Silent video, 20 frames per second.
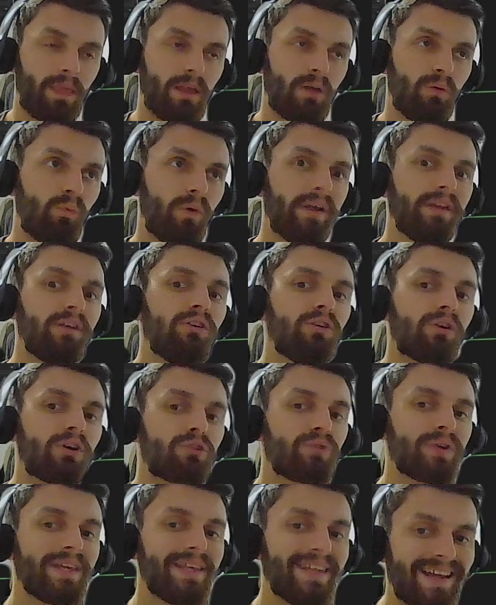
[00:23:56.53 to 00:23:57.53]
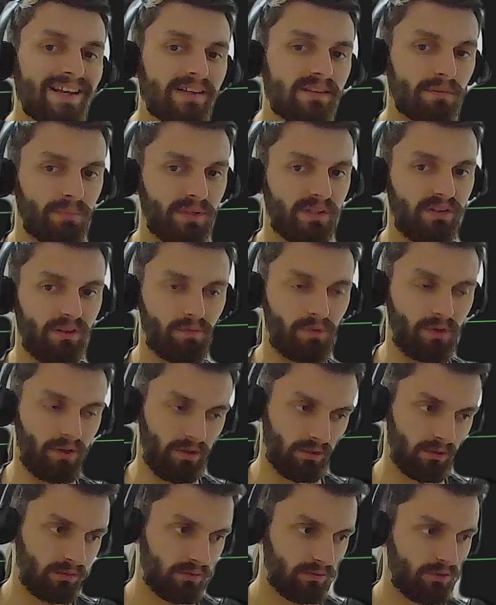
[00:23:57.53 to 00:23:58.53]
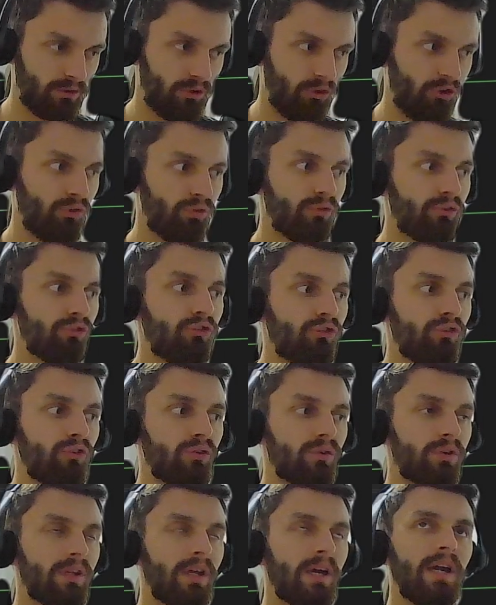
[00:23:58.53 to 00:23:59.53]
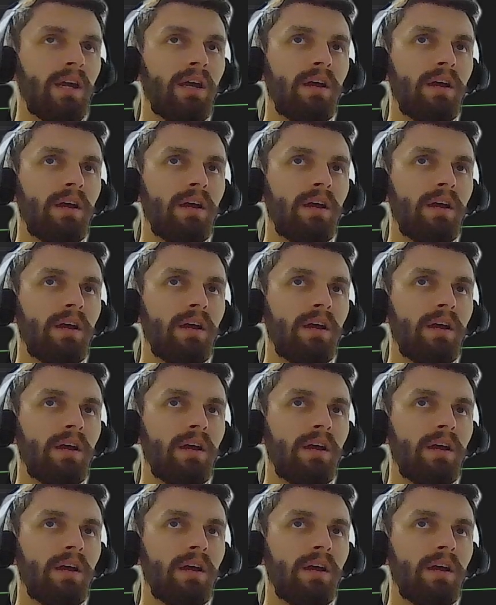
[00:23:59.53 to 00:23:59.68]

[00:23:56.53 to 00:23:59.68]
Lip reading: When you create a material, you should